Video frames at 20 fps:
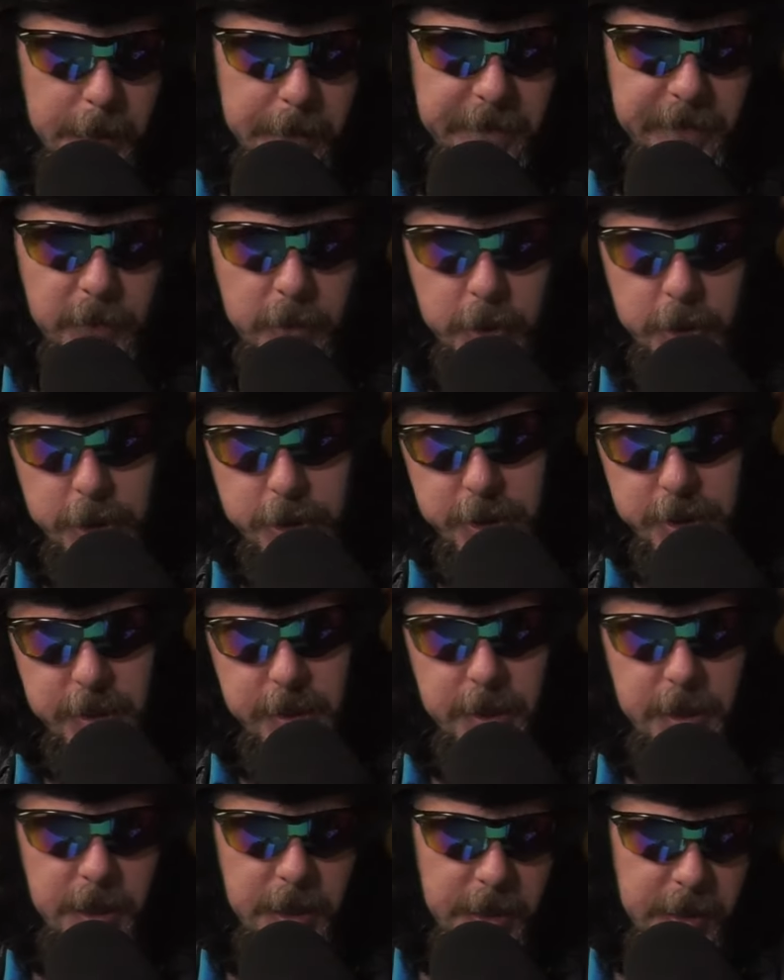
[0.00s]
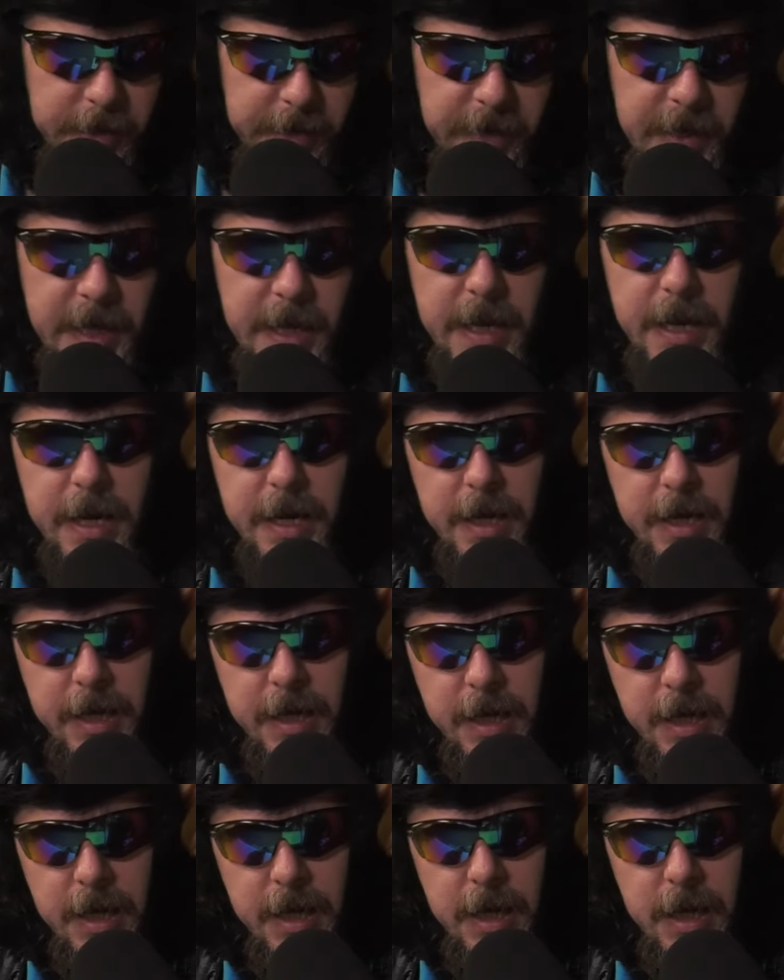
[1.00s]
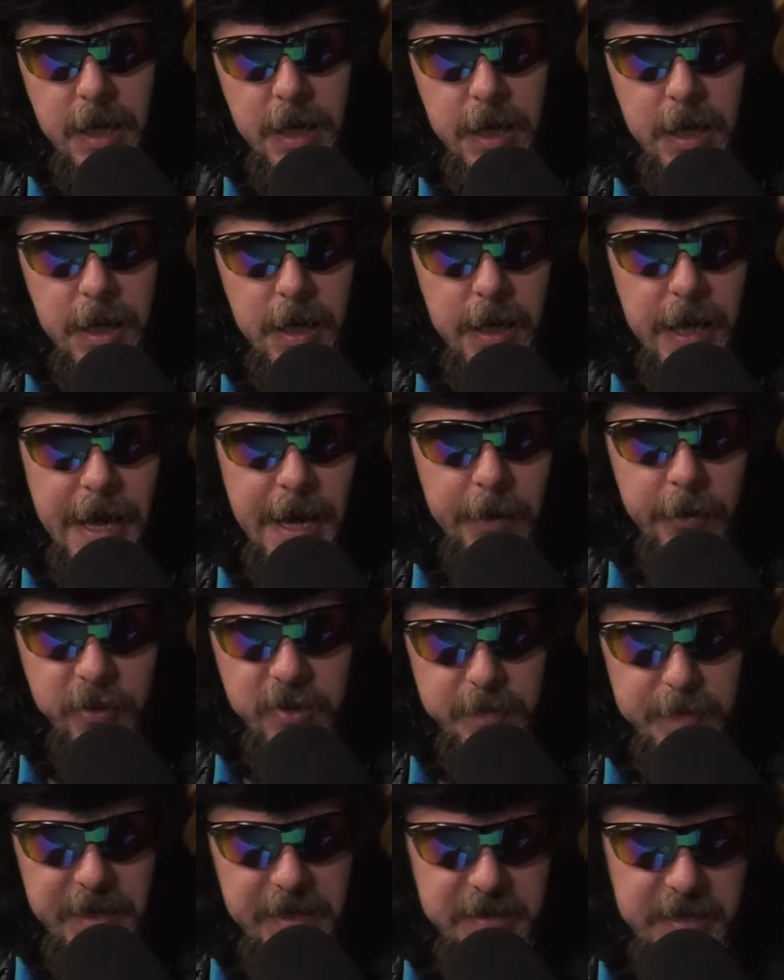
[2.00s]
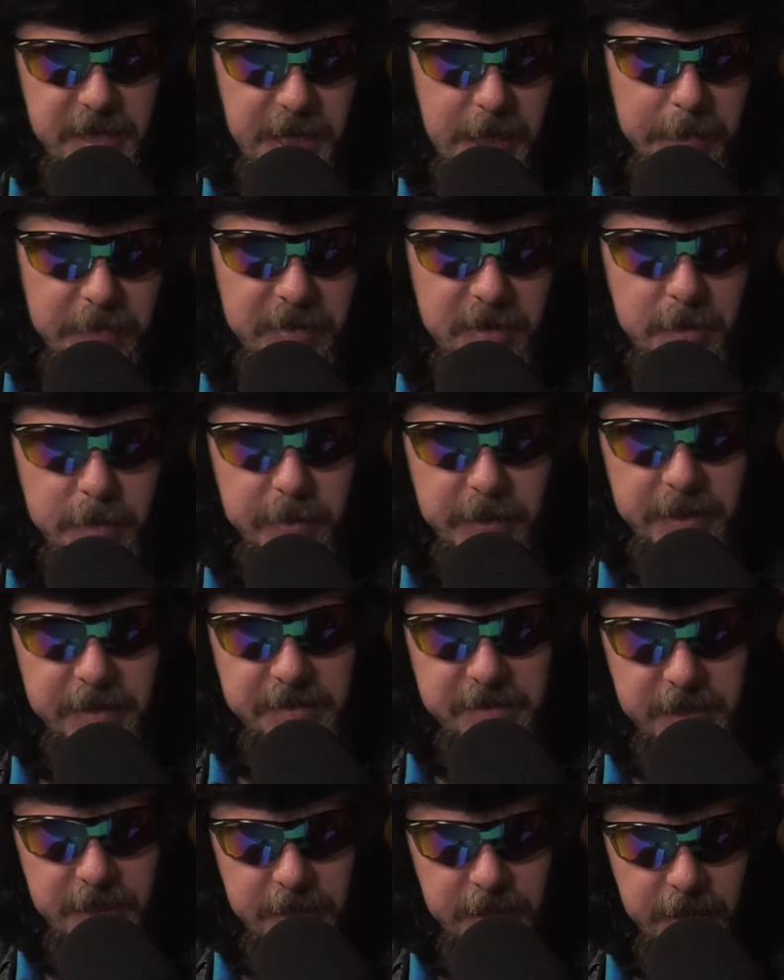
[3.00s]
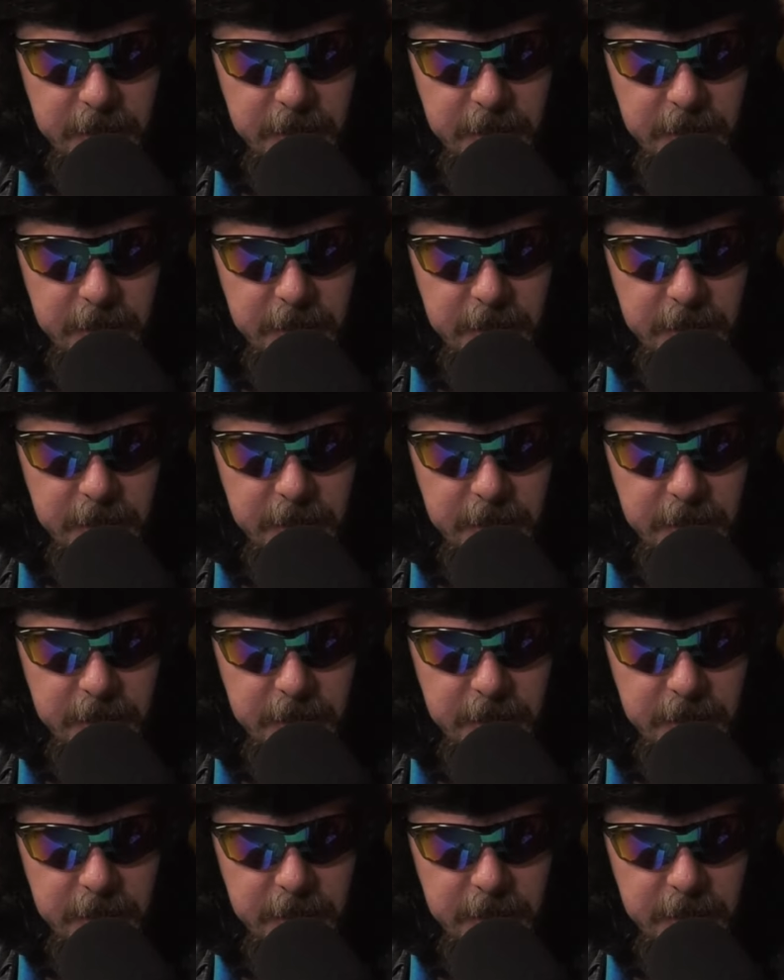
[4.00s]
version of outer space apes in the big city,